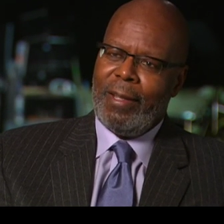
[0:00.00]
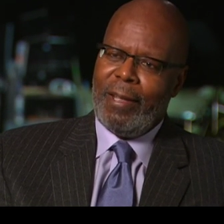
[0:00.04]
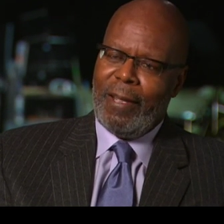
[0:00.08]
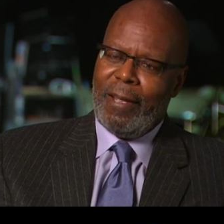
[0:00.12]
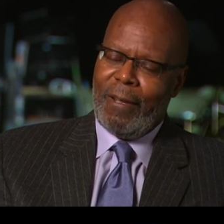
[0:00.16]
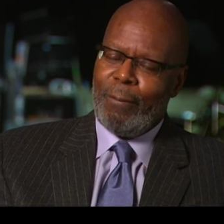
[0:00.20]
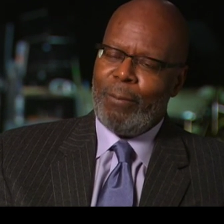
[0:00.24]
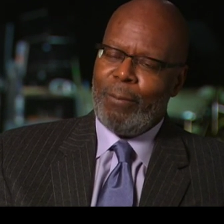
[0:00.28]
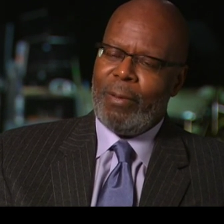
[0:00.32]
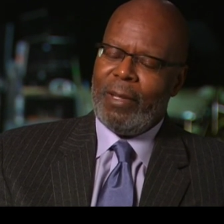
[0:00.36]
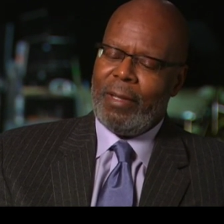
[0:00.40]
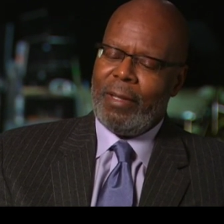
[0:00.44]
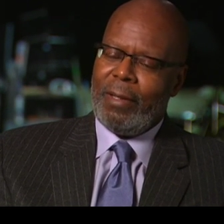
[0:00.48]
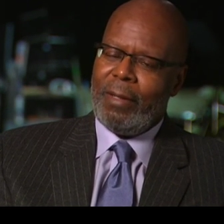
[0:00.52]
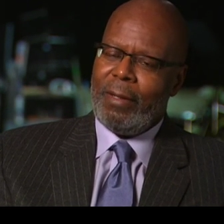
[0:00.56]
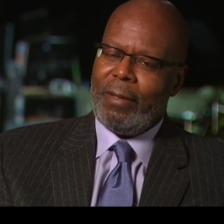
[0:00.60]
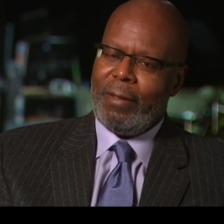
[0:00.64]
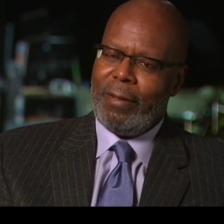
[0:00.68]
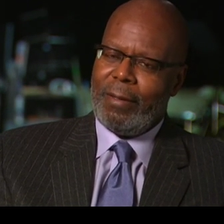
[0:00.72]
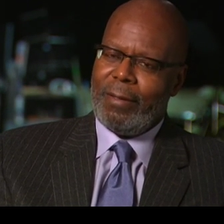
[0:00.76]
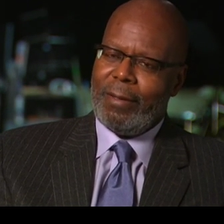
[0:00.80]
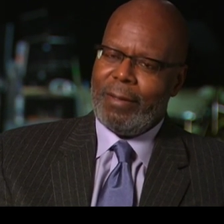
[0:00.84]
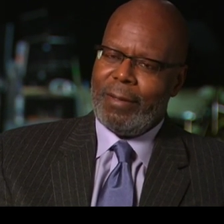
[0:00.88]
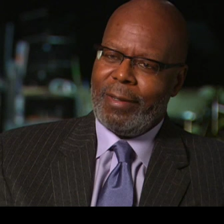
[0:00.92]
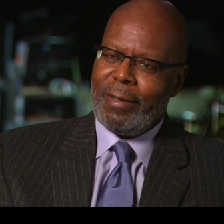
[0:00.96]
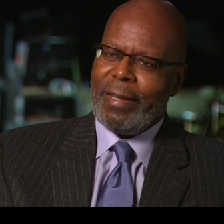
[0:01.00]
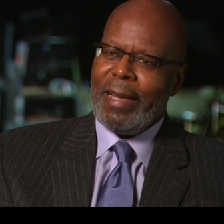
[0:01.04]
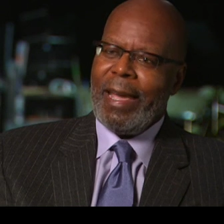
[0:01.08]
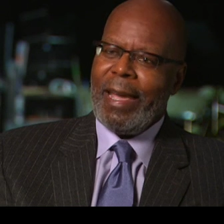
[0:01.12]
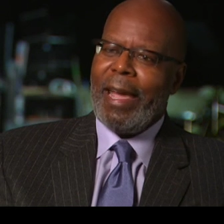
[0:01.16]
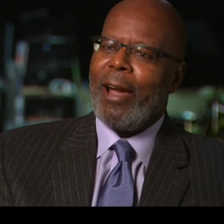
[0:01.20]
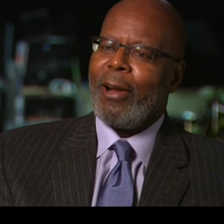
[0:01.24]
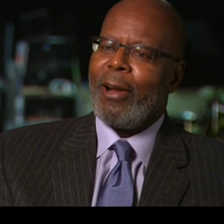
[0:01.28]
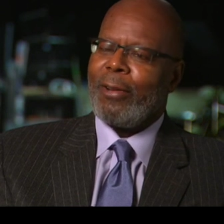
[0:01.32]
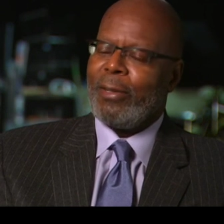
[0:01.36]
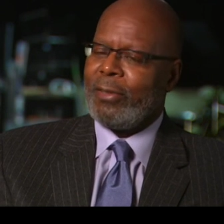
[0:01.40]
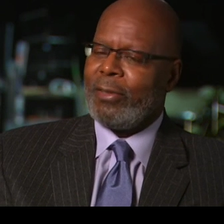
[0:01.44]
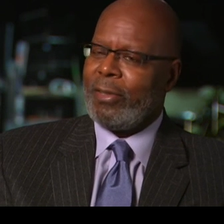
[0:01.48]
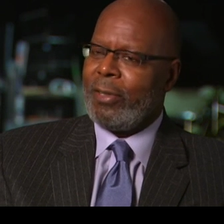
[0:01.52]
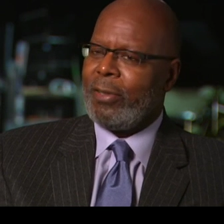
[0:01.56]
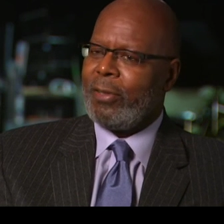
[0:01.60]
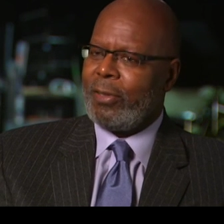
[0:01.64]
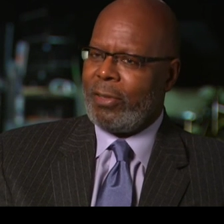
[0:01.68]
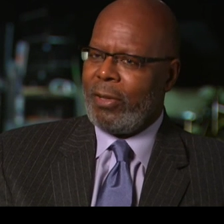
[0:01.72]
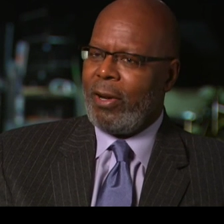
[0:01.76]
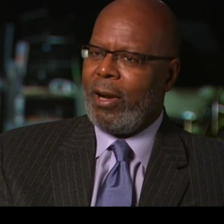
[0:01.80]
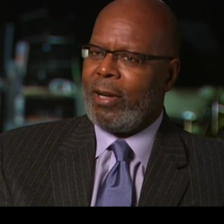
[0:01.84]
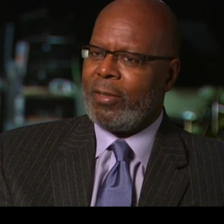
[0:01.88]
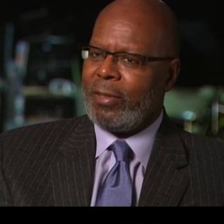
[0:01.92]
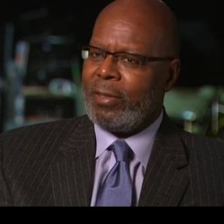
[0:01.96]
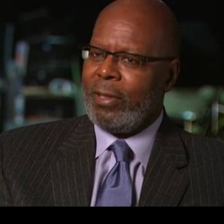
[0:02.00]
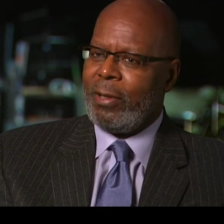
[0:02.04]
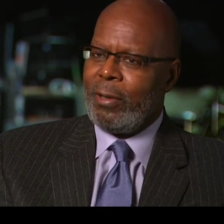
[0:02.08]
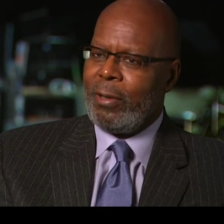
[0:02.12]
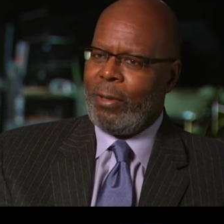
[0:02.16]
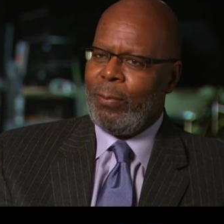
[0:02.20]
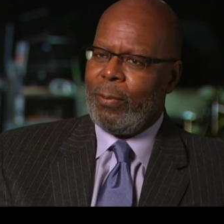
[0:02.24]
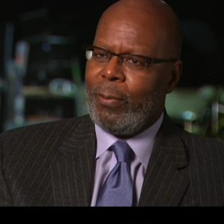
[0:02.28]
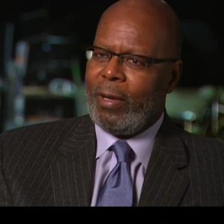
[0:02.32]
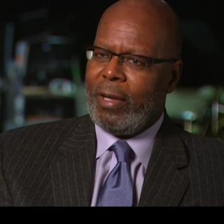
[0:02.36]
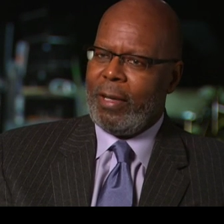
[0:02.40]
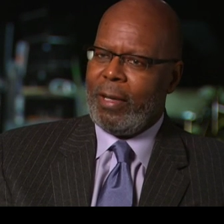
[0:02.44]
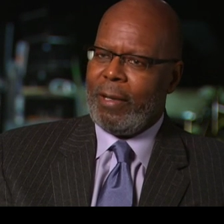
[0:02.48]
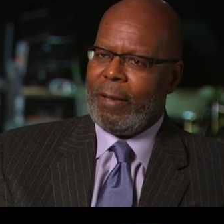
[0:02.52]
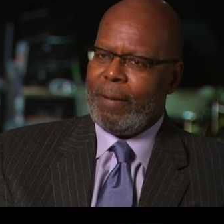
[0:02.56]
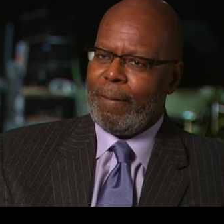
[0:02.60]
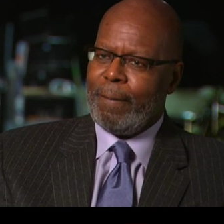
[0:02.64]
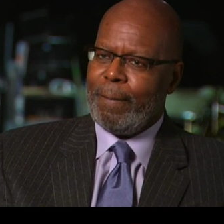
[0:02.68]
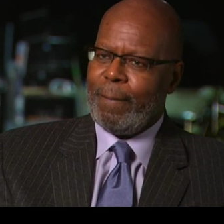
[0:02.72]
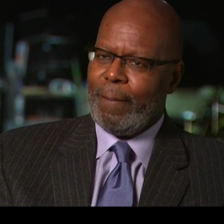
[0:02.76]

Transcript: have been characters and stars in their own way.